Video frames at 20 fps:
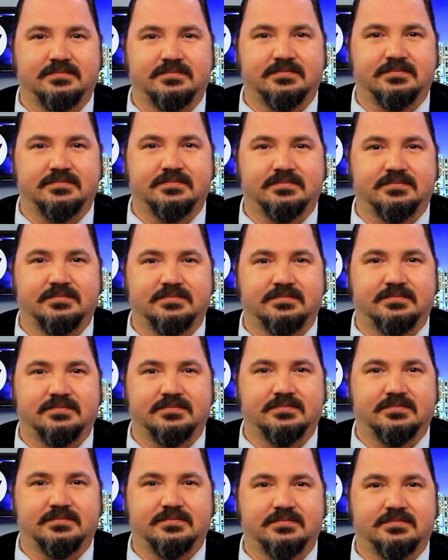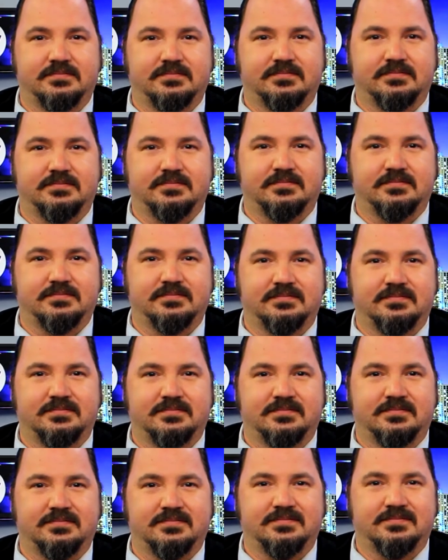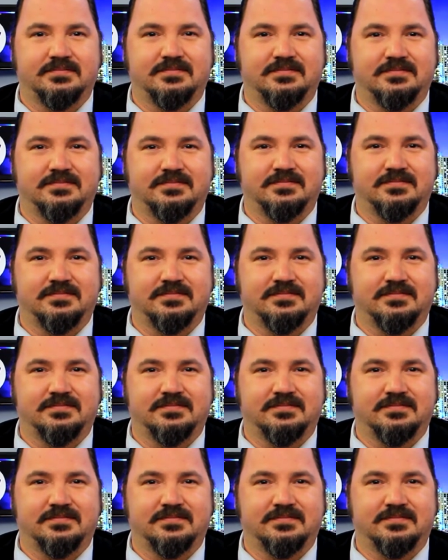The person shown says nothing.